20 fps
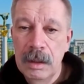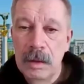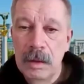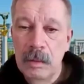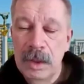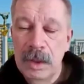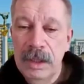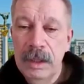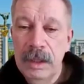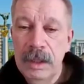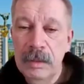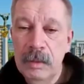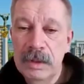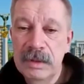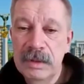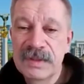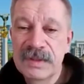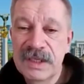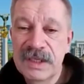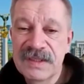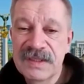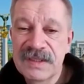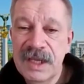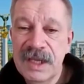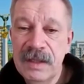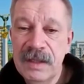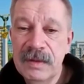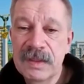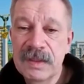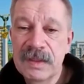We will
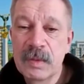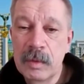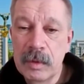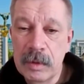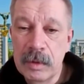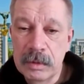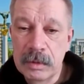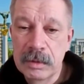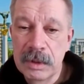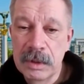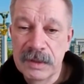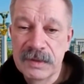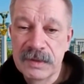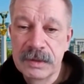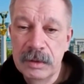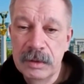sustain this war as